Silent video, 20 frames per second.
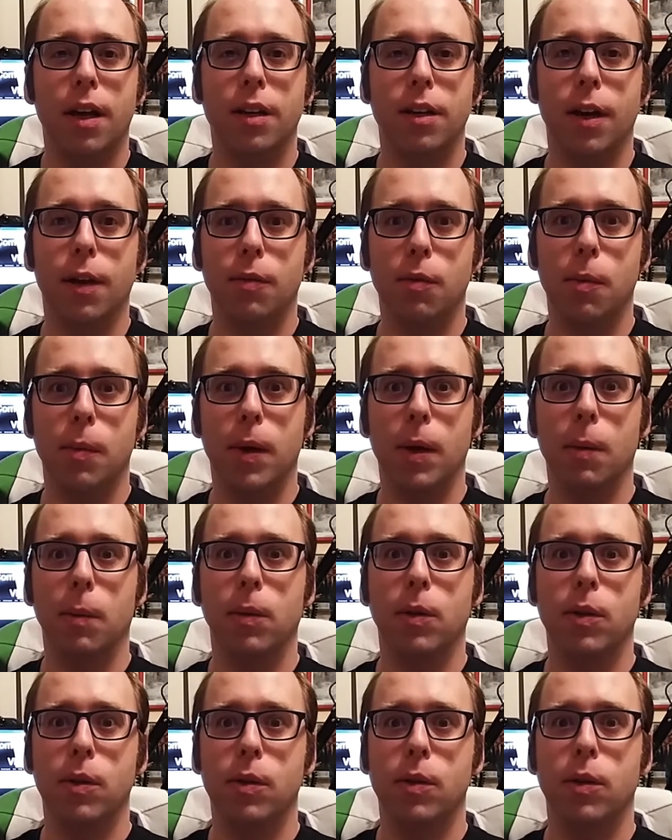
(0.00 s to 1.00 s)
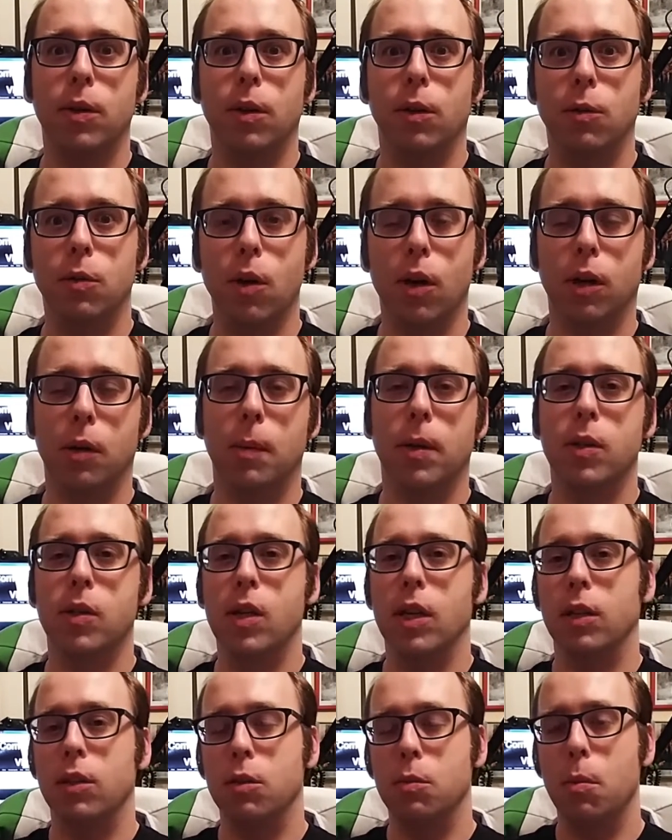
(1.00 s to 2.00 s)
You have to be able to, talk about
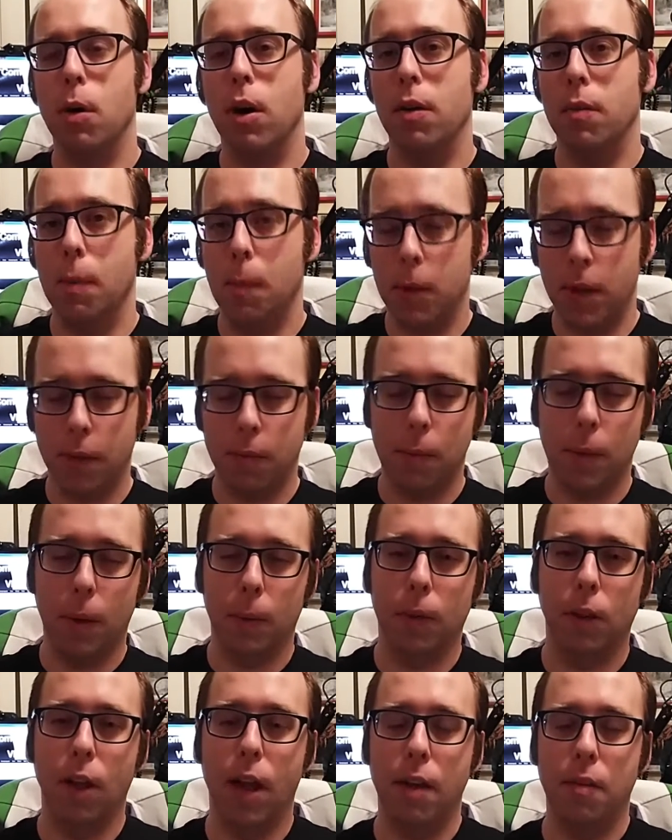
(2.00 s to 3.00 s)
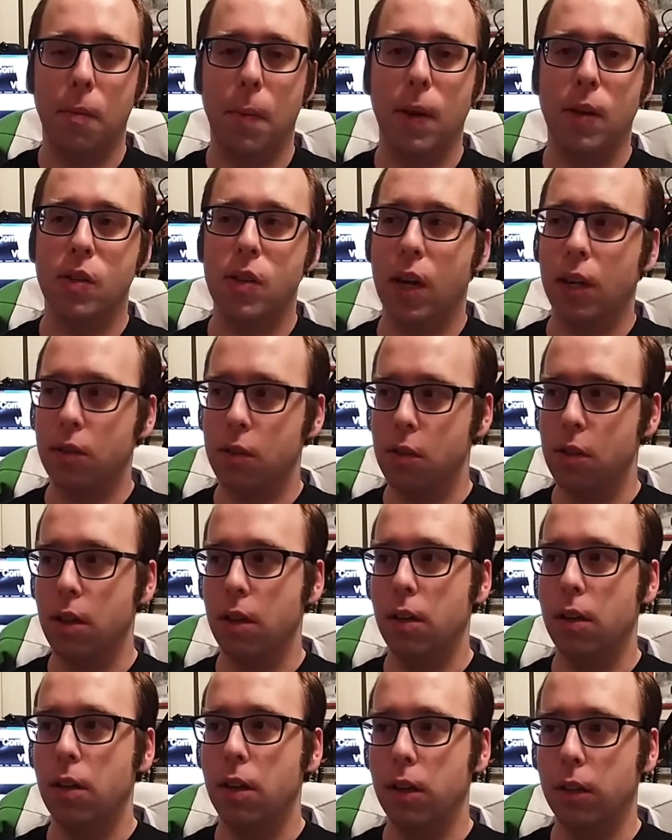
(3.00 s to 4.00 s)
sex as part of it, but you have to be able to laugh about sex. And
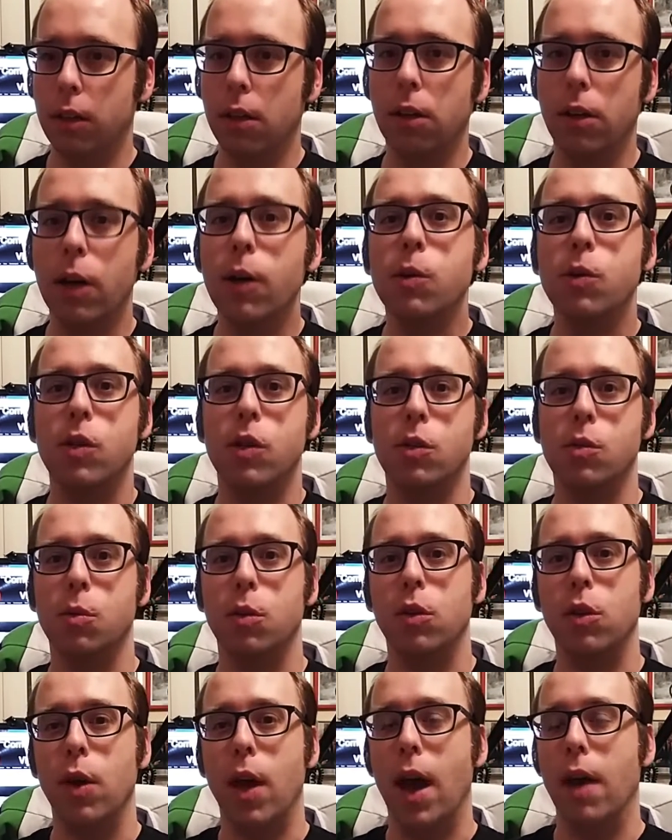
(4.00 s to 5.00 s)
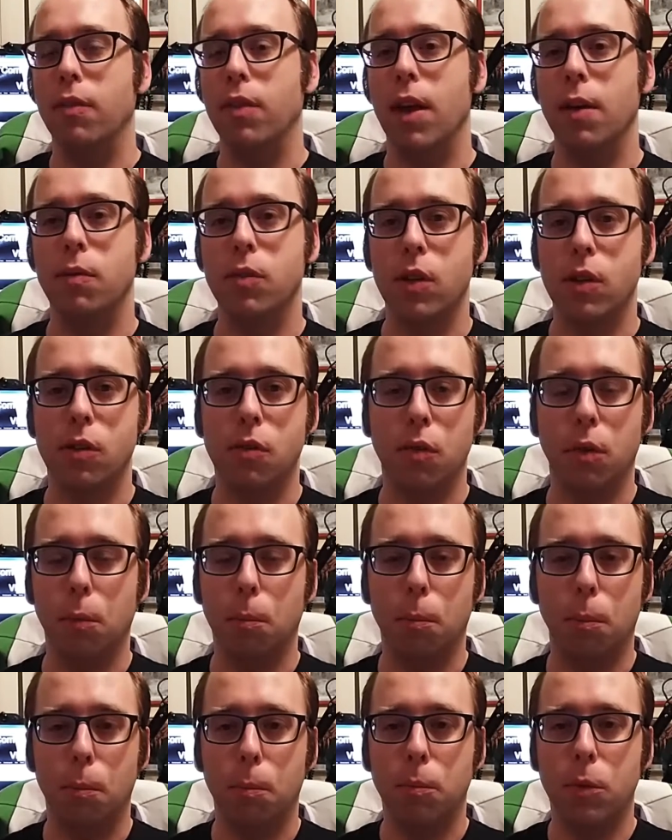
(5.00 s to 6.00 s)
it closes with, you have to have a sense of,
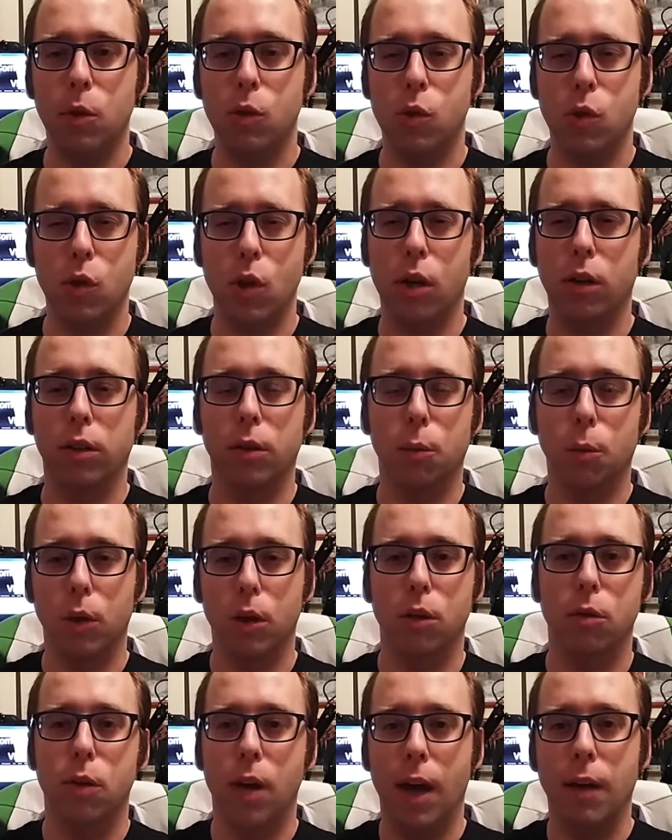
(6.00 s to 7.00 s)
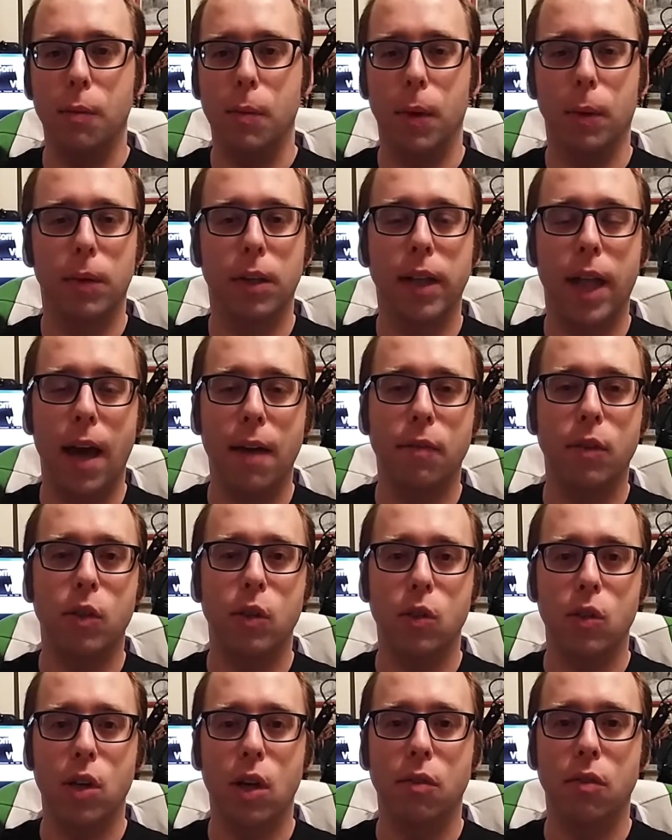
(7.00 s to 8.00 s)
there's a song where you have to be able to laugh
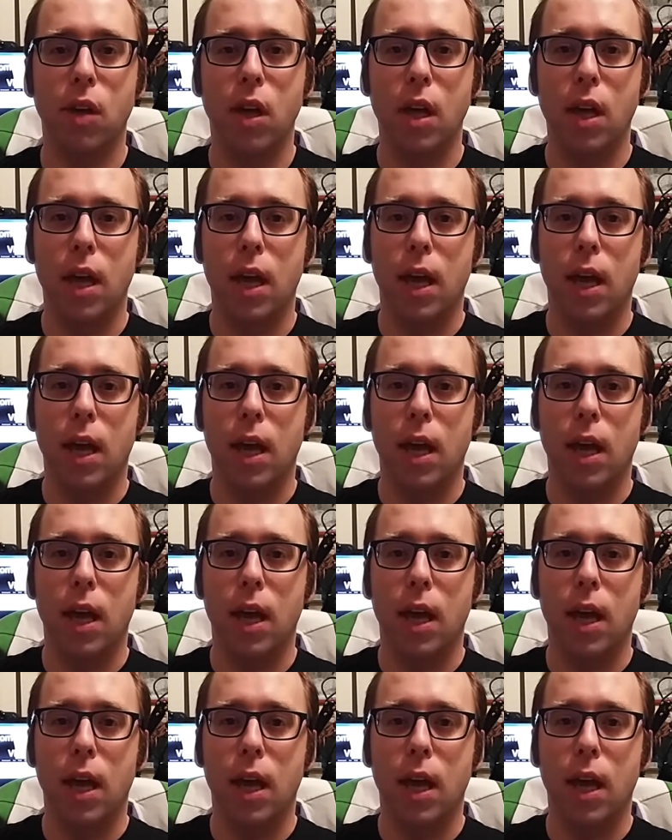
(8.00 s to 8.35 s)
at yourself.